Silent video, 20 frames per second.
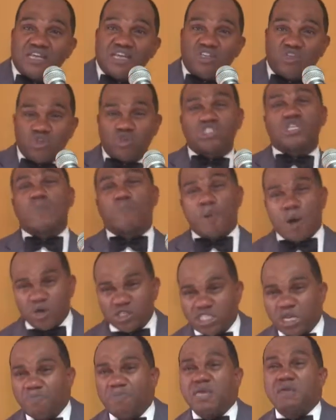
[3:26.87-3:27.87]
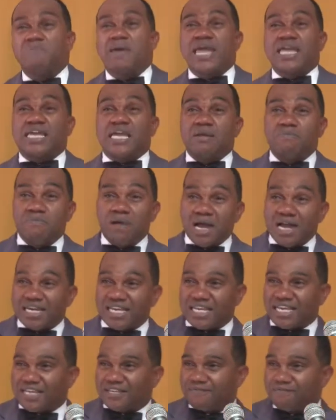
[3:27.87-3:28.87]
You're supposed to be making
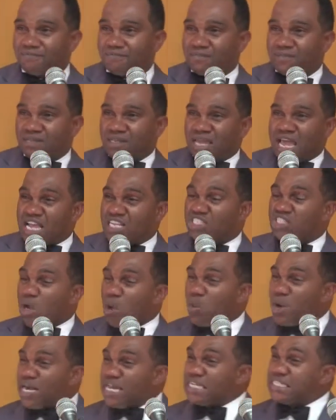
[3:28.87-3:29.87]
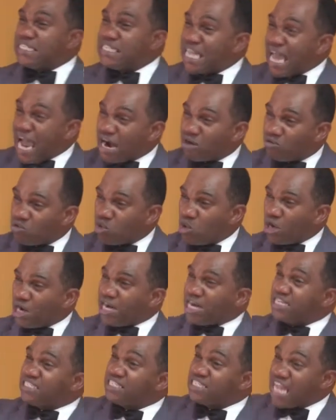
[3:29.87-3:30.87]
money. And so when he's not
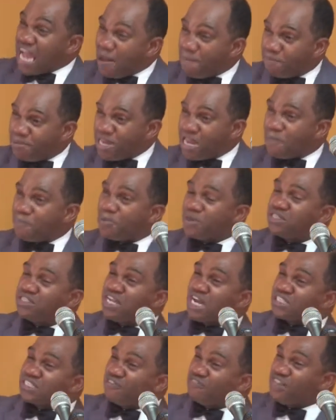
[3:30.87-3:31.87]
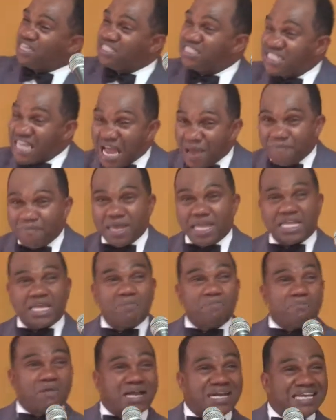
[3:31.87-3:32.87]
ruling, he's not being productive, he's not
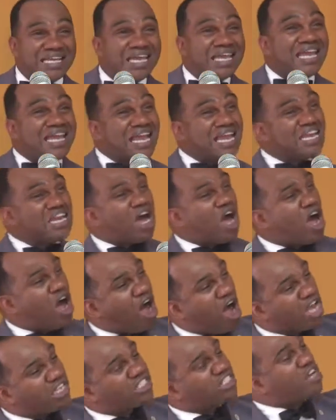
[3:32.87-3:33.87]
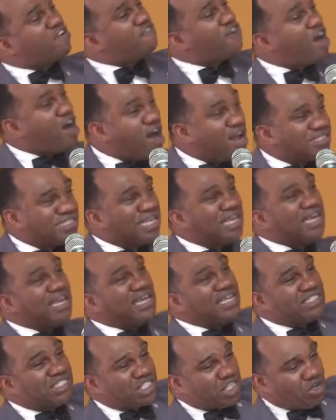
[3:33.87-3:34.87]
making money, in the hearts of hearts,
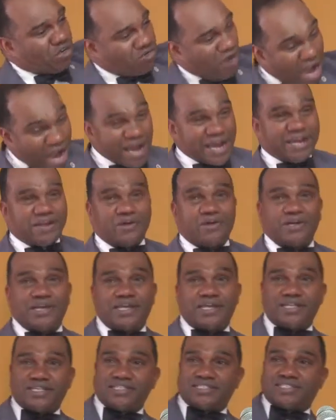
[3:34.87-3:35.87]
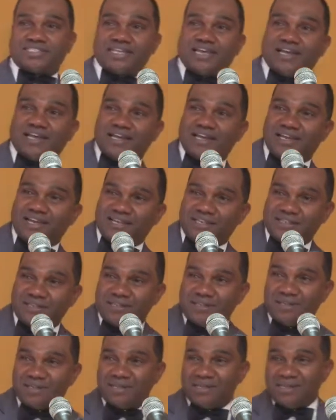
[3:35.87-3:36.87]
he's crying on the
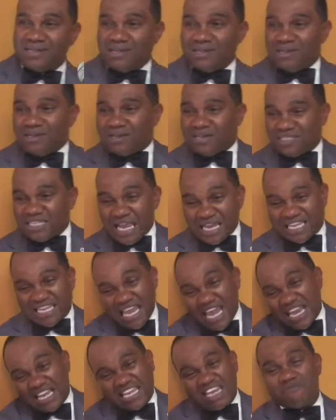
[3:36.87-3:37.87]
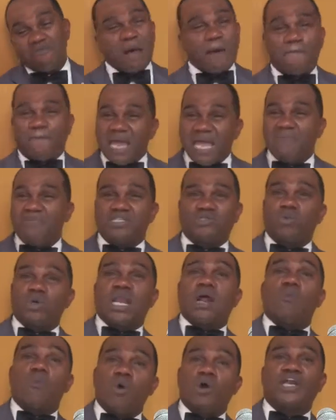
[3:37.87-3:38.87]
inside. Because I can't give my babies
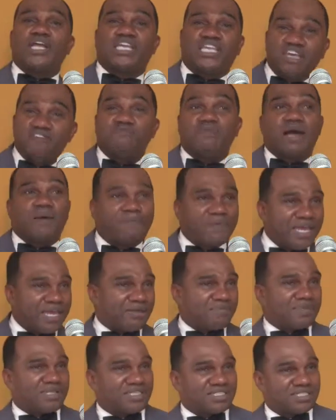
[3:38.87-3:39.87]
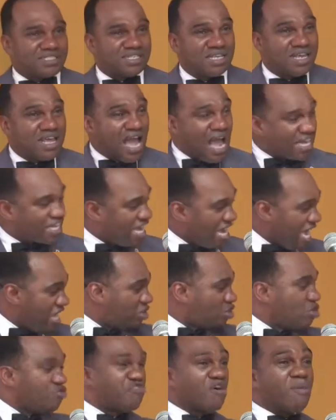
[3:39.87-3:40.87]
what I want to give my babies. I
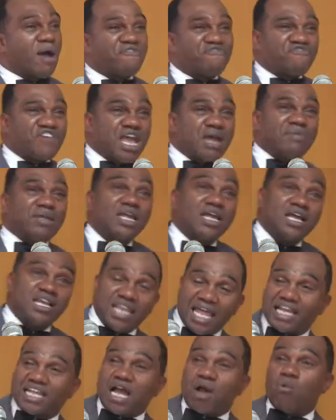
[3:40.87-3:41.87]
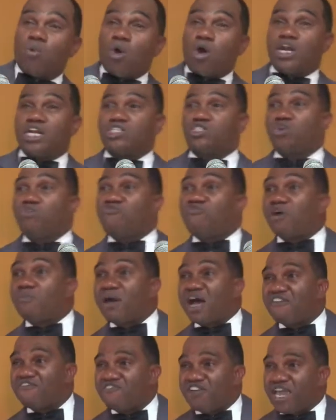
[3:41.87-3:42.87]
can't do for my family like I want to do for
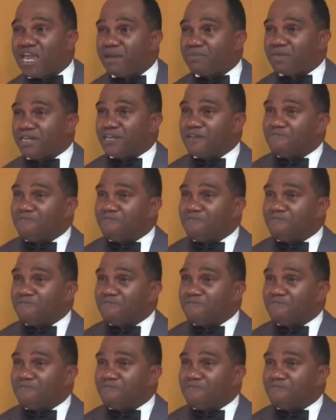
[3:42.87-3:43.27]
my family.